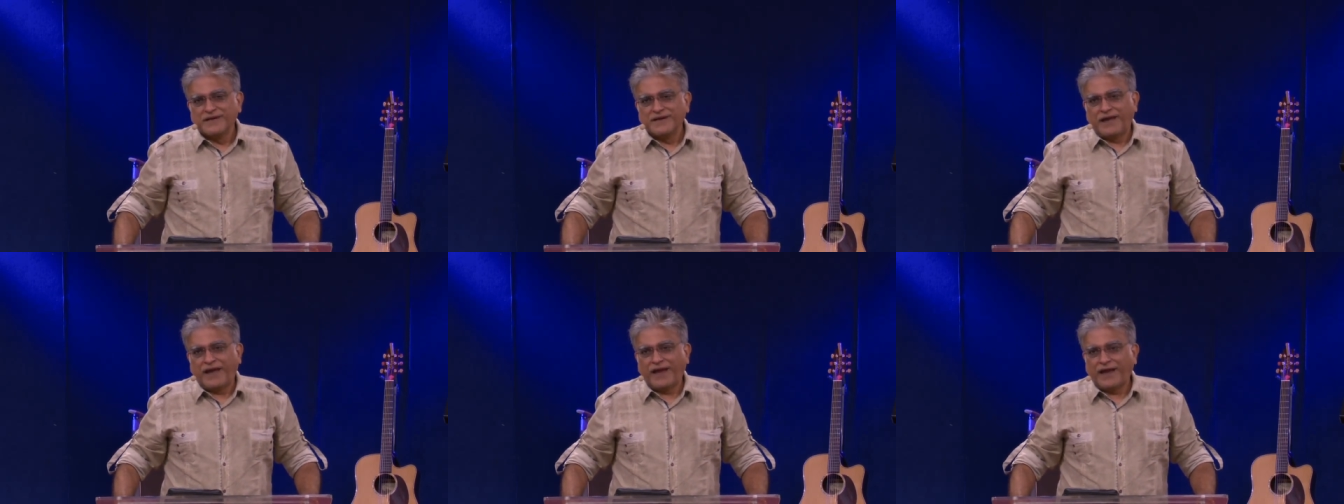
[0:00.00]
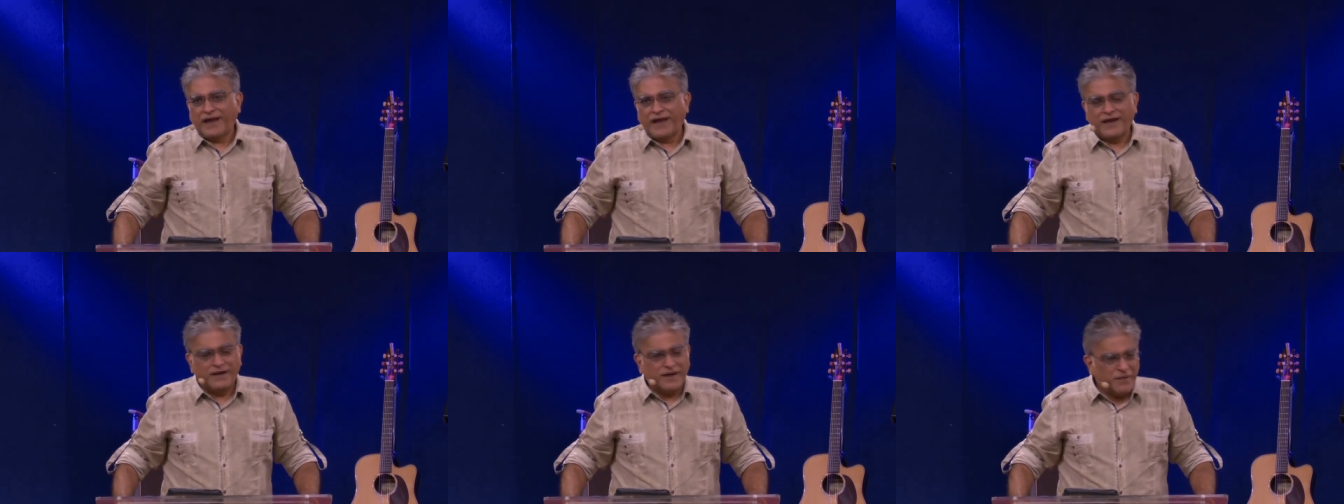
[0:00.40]

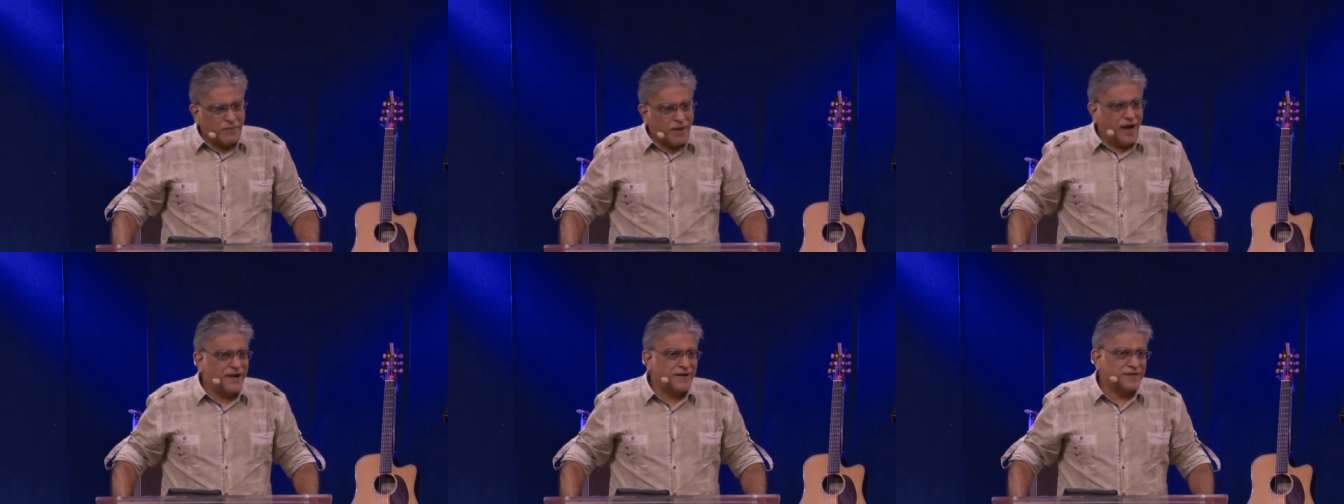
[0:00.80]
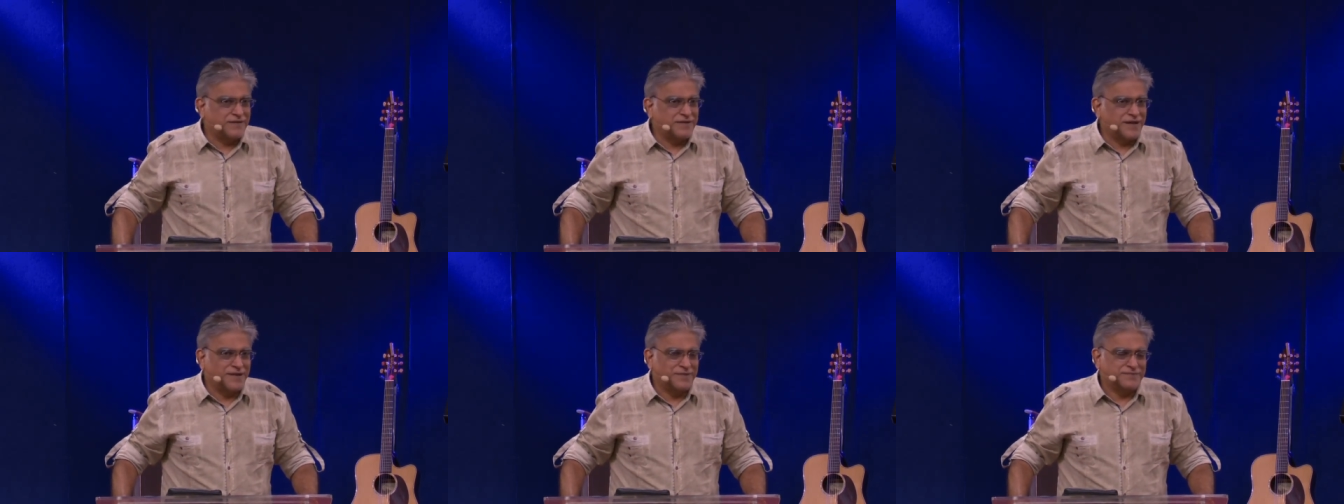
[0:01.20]
He
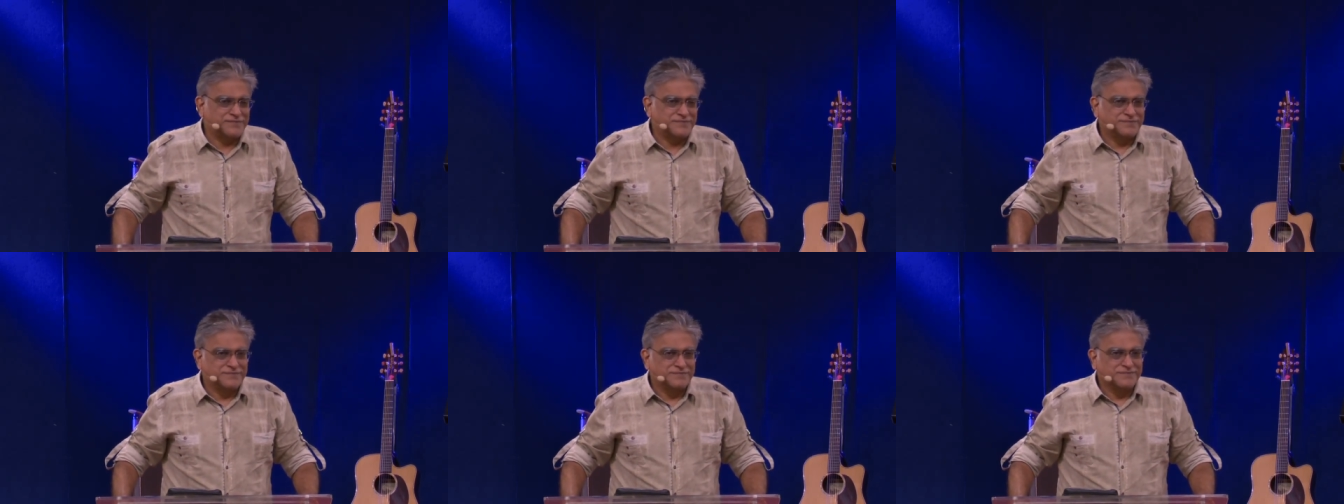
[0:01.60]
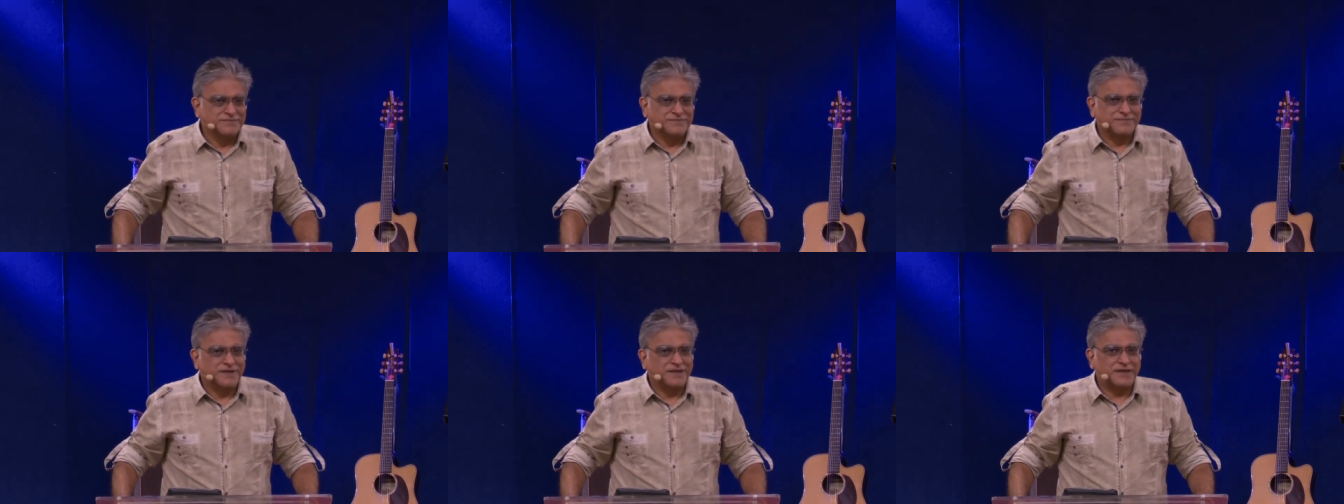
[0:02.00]
reminded them,
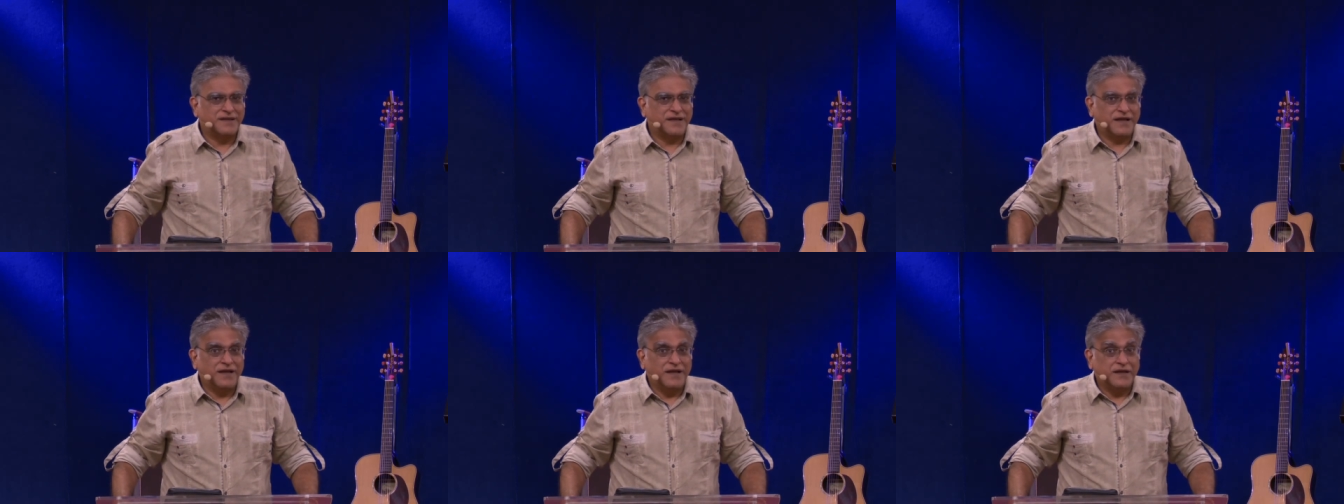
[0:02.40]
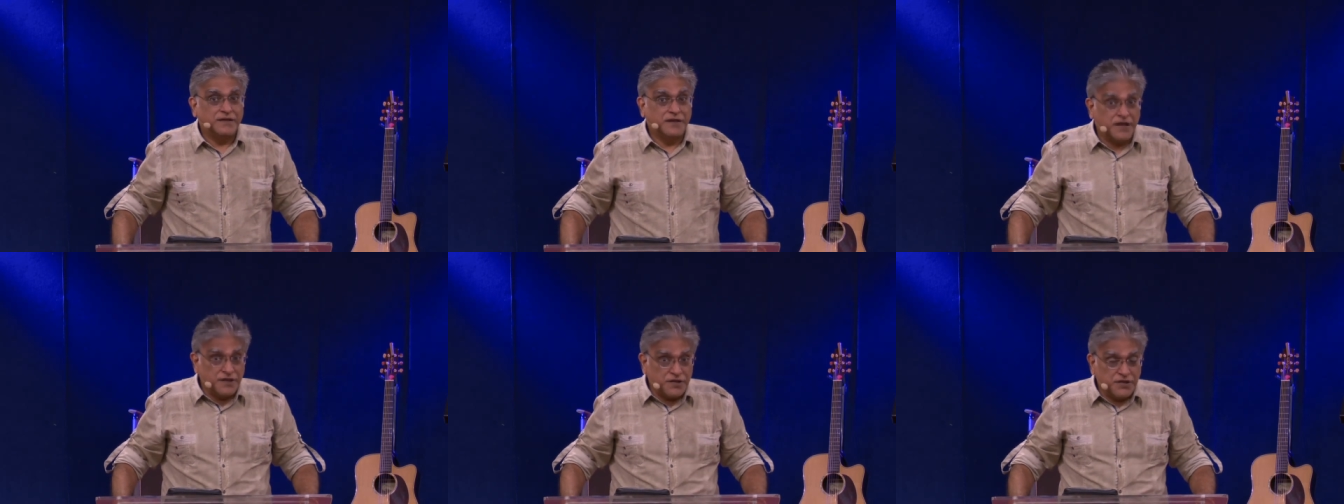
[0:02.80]
but they
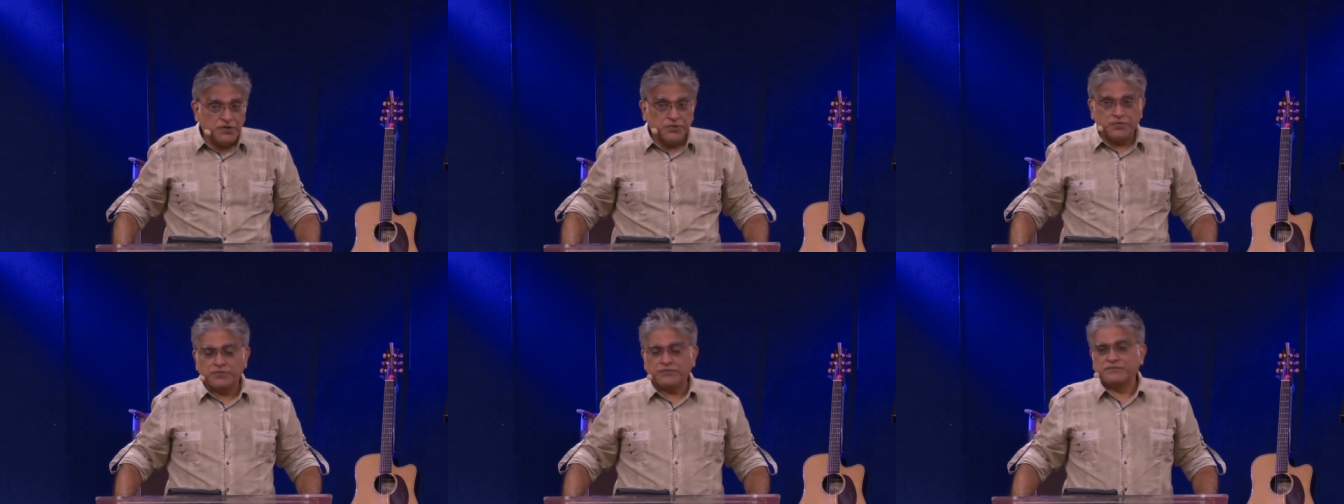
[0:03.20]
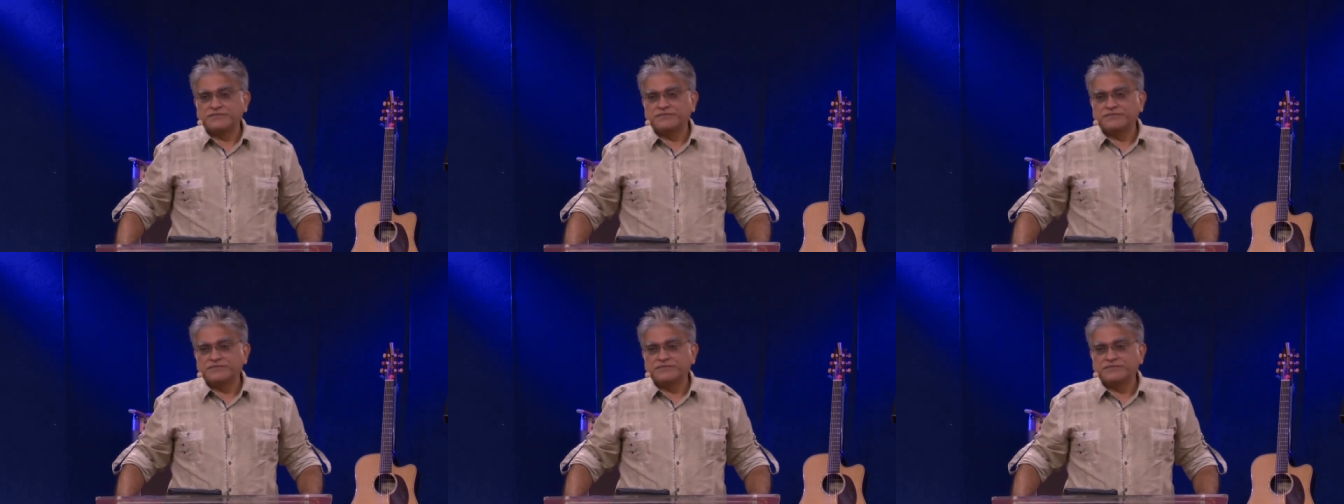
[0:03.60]
knew.